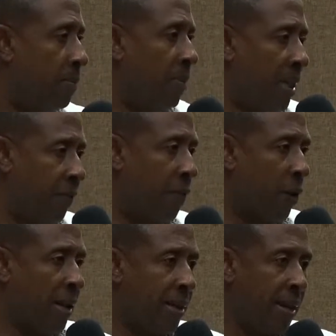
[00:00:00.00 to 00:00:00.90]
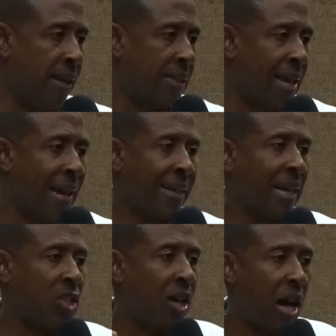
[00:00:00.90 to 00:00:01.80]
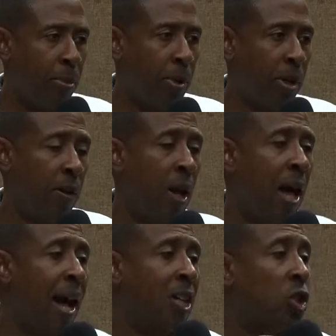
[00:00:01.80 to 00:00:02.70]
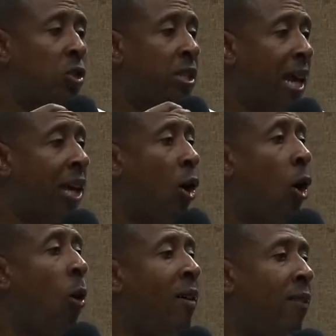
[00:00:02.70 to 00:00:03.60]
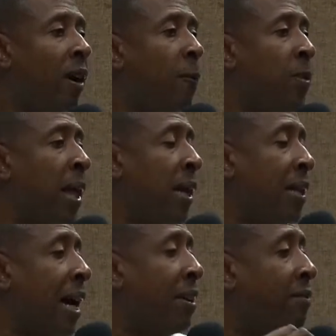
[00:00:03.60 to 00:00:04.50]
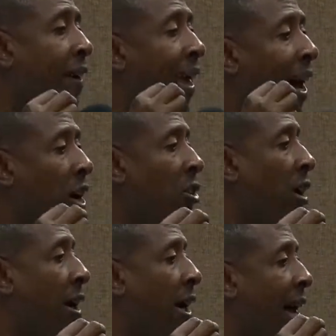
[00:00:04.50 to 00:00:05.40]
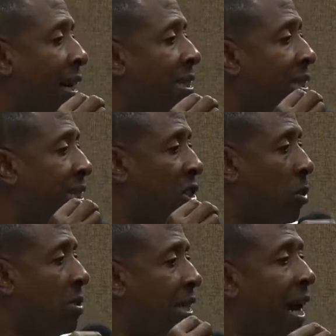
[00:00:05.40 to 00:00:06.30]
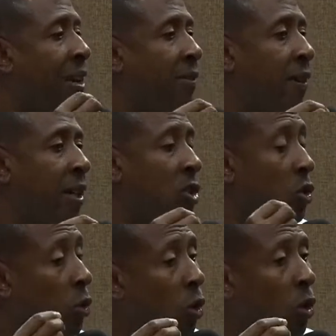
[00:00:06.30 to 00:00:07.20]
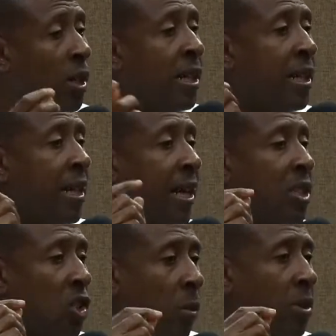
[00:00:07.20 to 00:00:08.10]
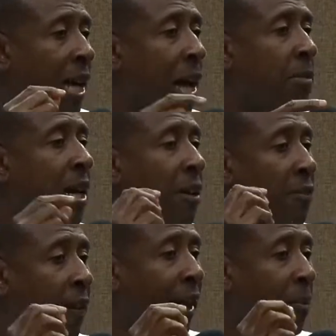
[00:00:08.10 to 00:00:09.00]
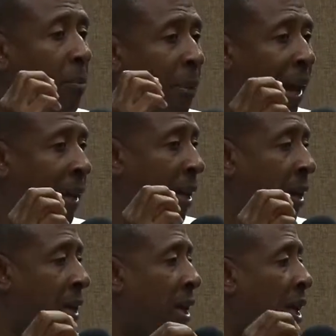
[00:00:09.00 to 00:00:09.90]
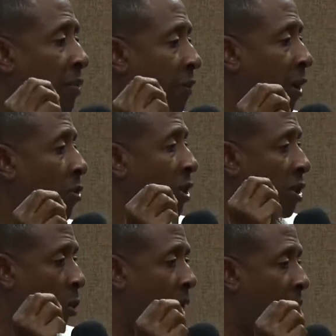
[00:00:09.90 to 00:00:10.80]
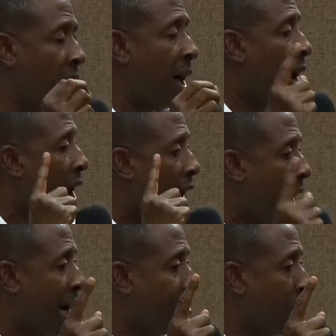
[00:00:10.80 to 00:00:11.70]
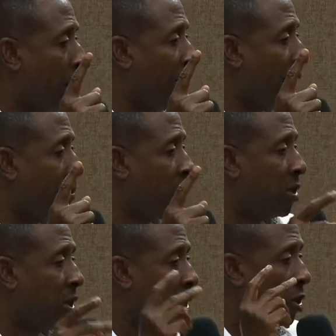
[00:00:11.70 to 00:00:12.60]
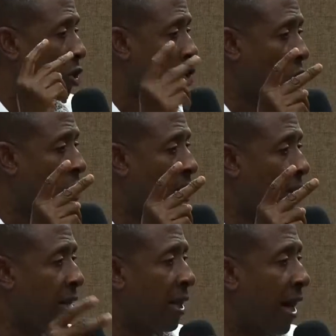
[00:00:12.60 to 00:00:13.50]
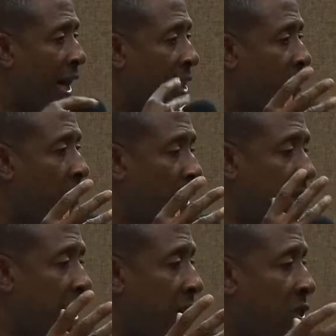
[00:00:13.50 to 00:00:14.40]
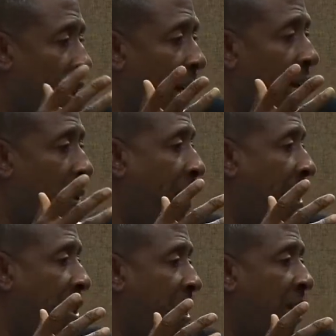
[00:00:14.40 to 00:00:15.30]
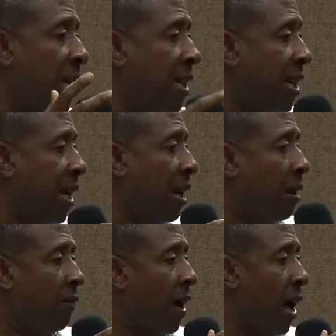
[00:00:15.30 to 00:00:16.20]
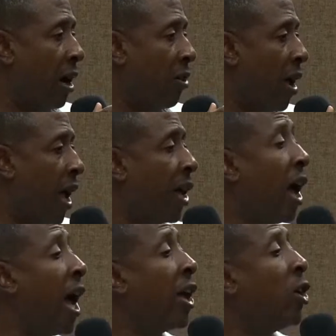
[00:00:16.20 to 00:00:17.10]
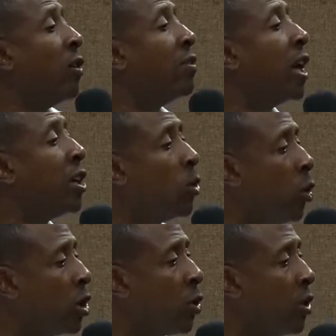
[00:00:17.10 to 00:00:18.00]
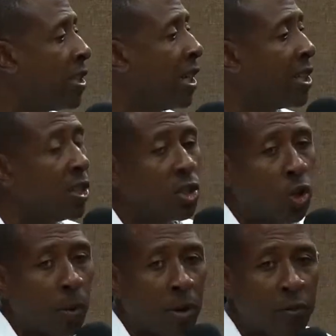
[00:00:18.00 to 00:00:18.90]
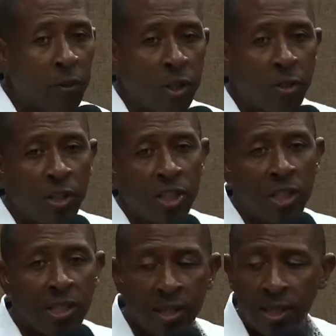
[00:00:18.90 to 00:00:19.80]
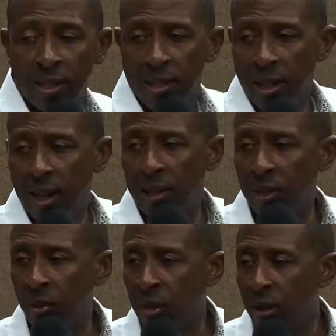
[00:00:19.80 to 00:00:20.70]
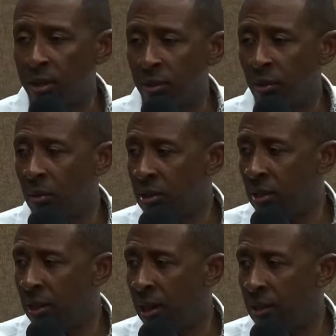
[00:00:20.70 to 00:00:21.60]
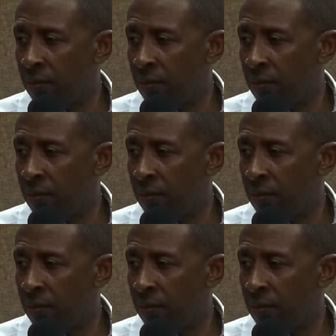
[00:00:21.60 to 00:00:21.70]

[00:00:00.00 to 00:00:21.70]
different things like that to happen. I should tell you, however, that Viagra has some side effects too that sometimes affect men in various ways. Heart problems, stroke, and different things. So can you imagine, you take a little Viagra and you don't even get the goat nose yet. You just drop them before you reach it. Hallelujah. Glory to God.